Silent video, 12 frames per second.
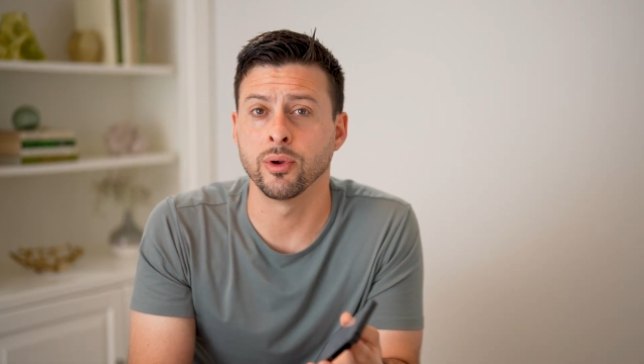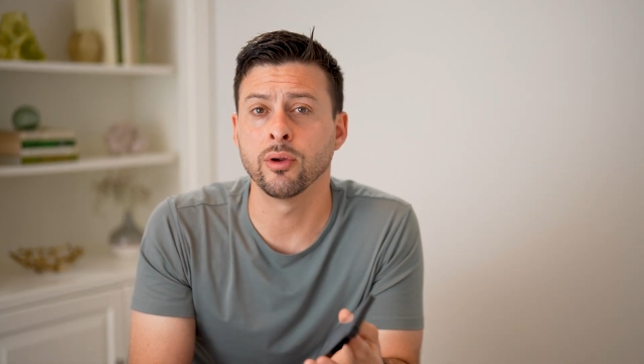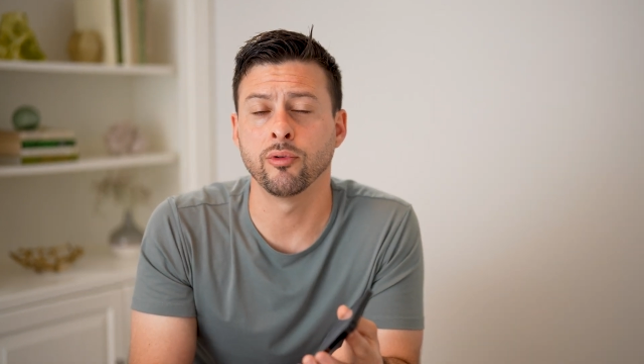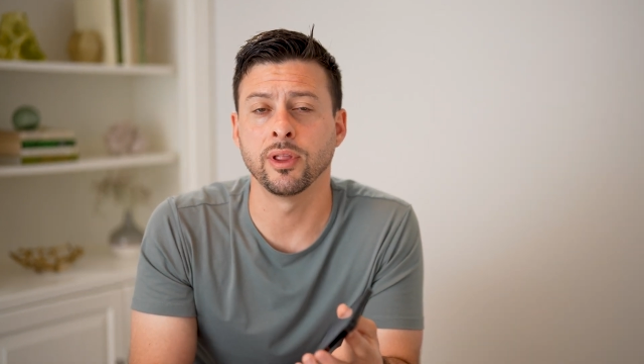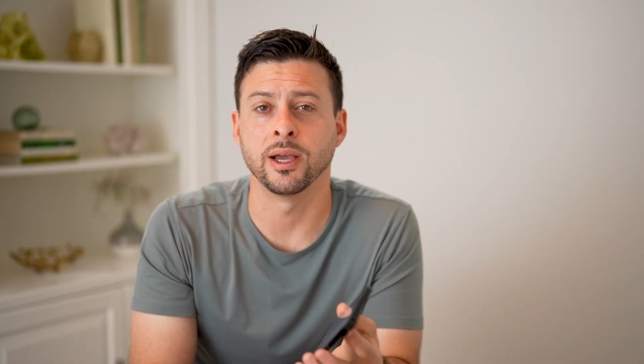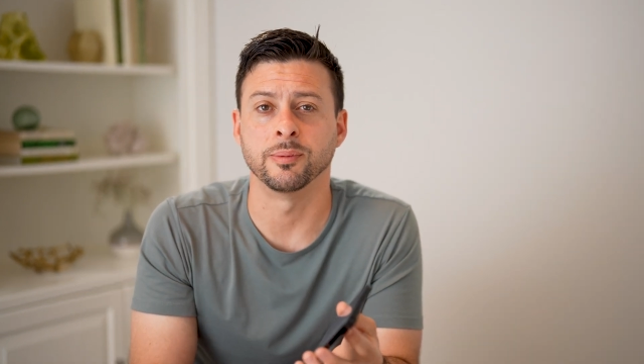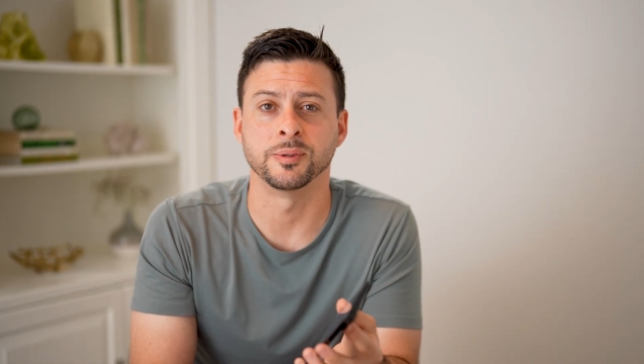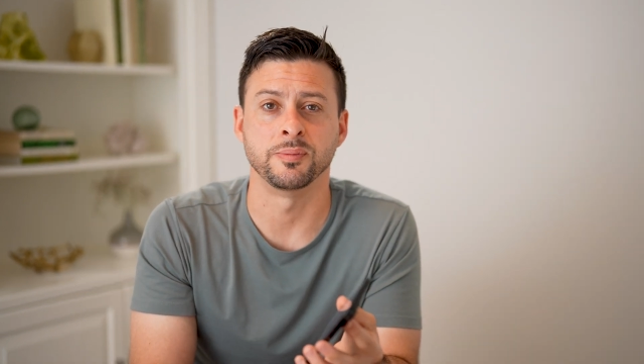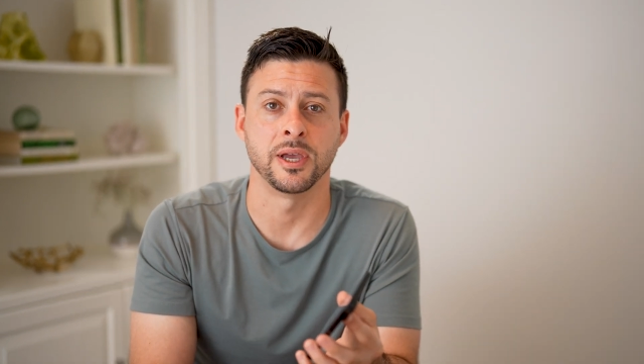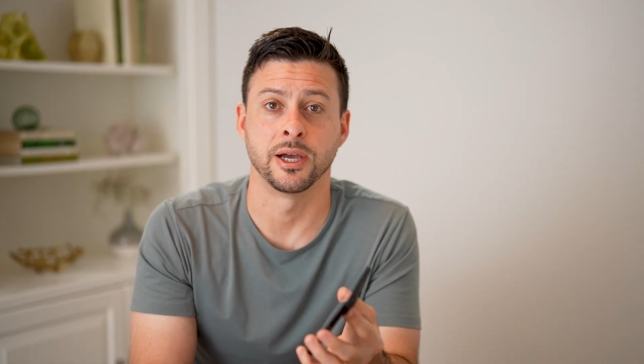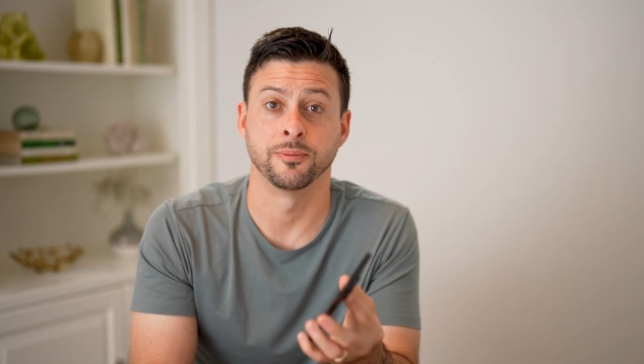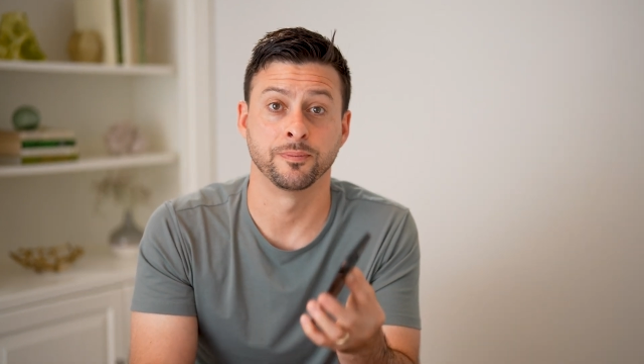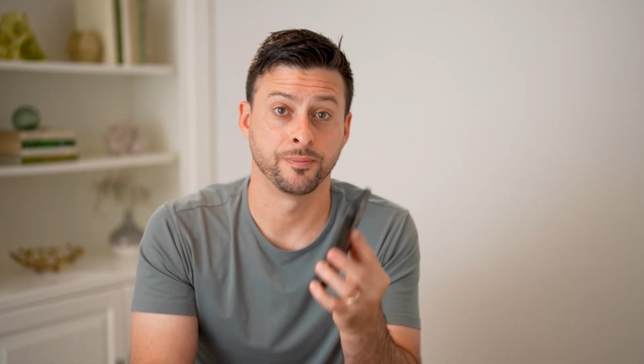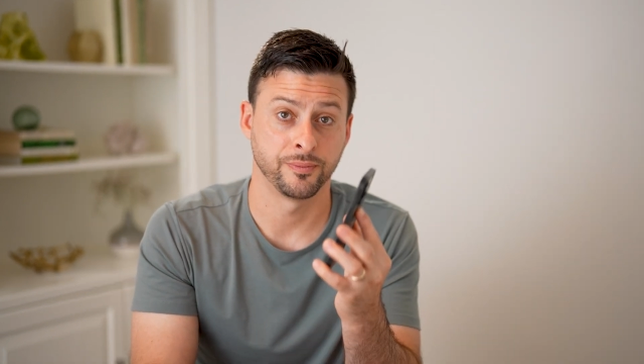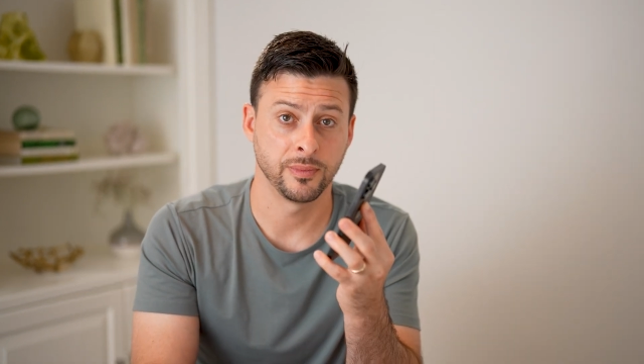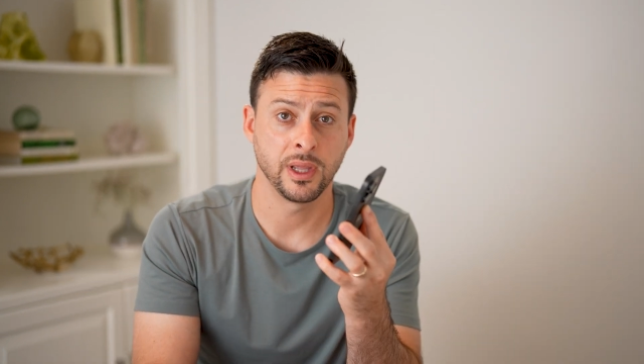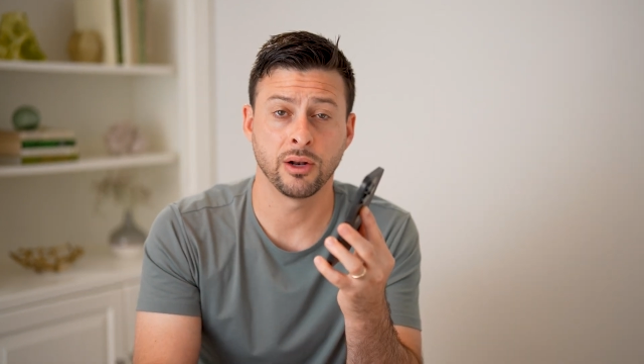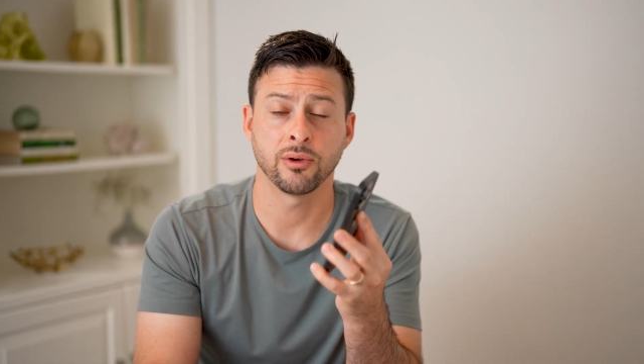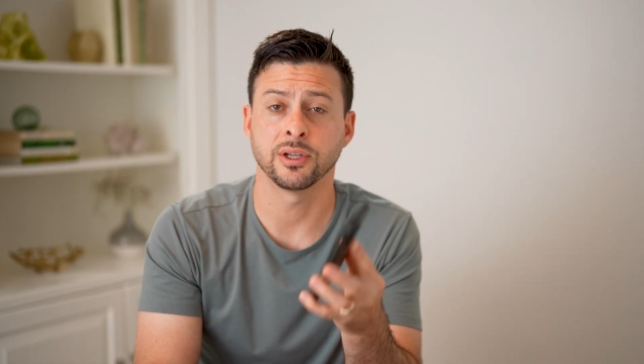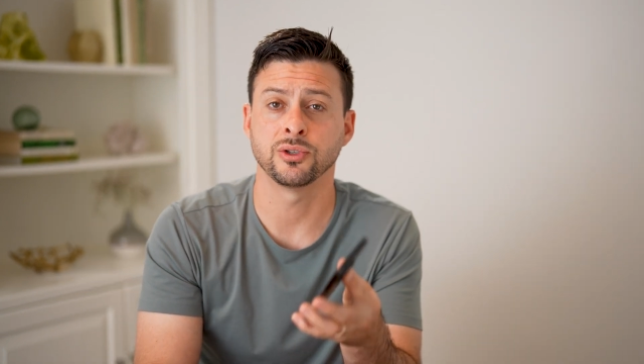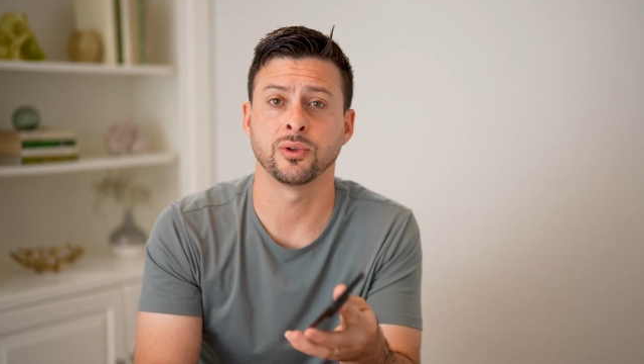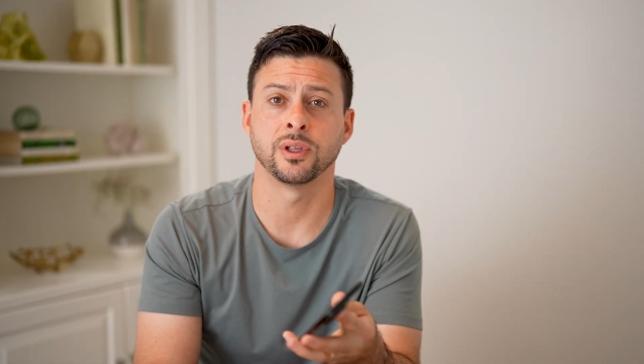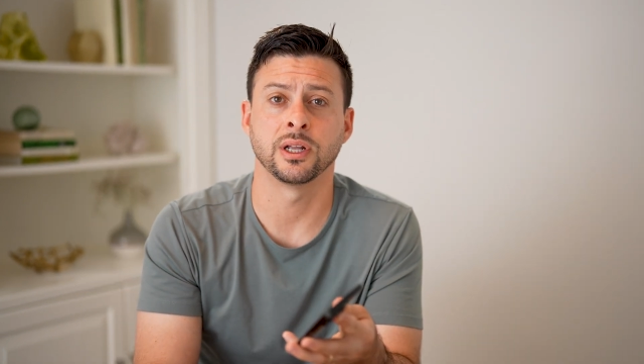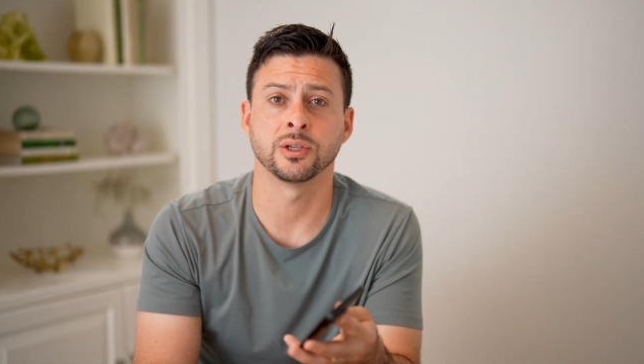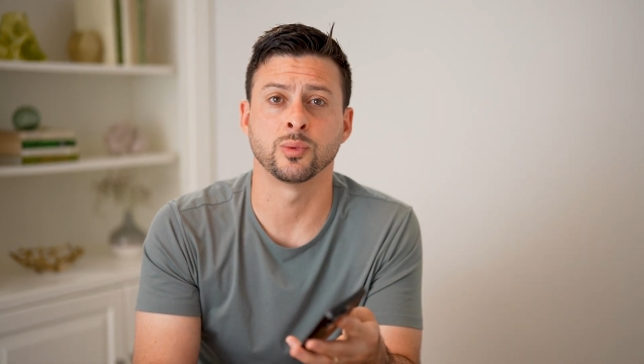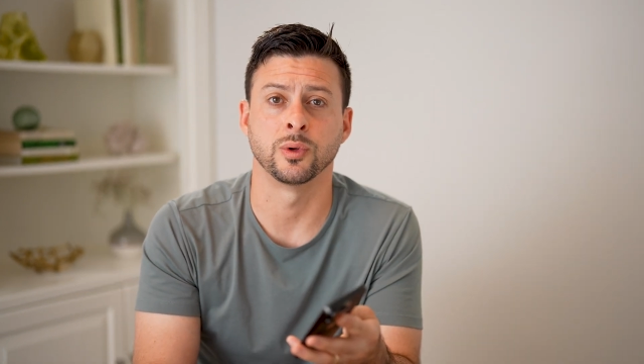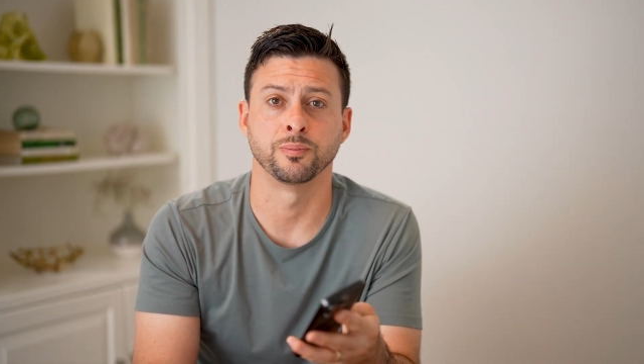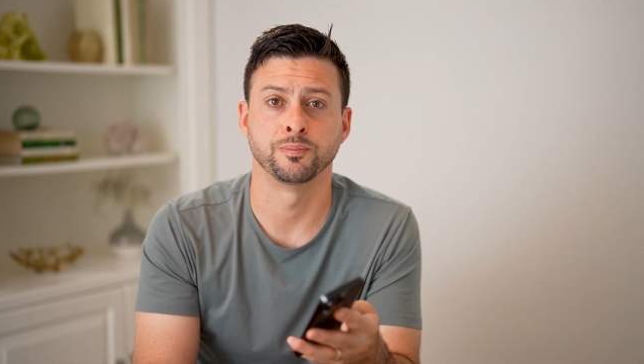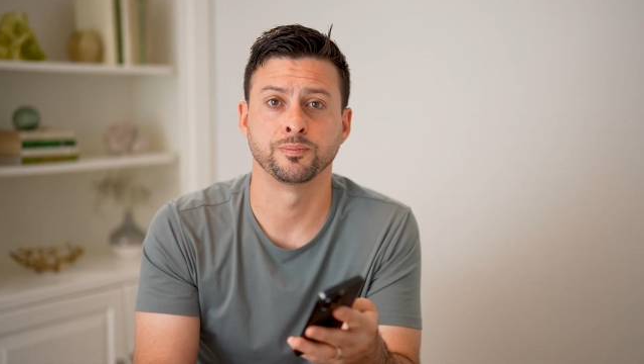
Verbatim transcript: It really helps me out. And I'll catch you on the next one.